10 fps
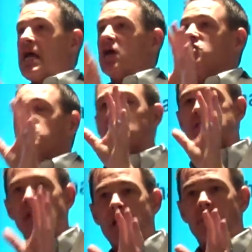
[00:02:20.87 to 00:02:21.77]

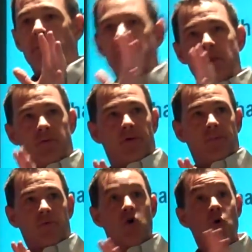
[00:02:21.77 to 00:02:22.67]
Just like people
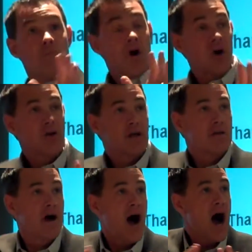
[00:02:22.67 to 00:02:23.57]
who market
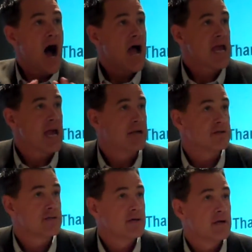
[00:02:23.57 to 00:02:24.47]
high-end
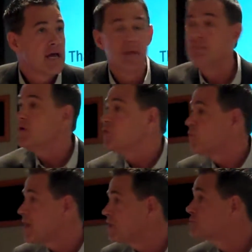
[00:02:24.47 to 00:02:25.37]
and
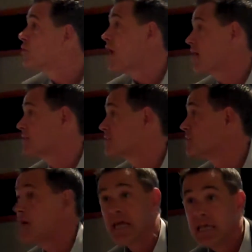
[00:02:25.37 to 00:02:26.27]
mid-range products
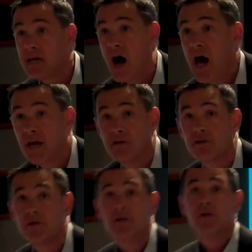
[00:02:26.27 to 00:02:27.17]
of any kind,
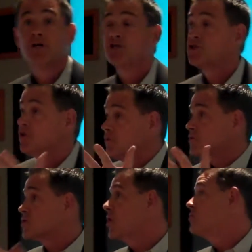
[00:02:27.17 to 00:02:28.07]

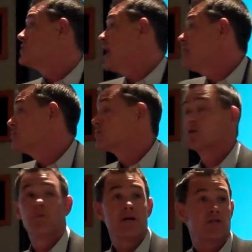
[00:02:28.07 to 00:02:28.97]
shirts to hotels to
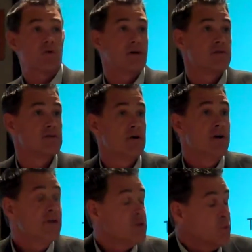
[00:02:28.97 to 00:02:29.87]

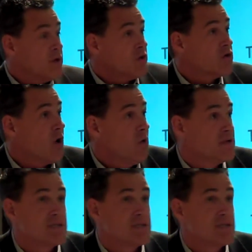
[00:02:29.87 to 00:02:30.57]
restaurants, the real goal is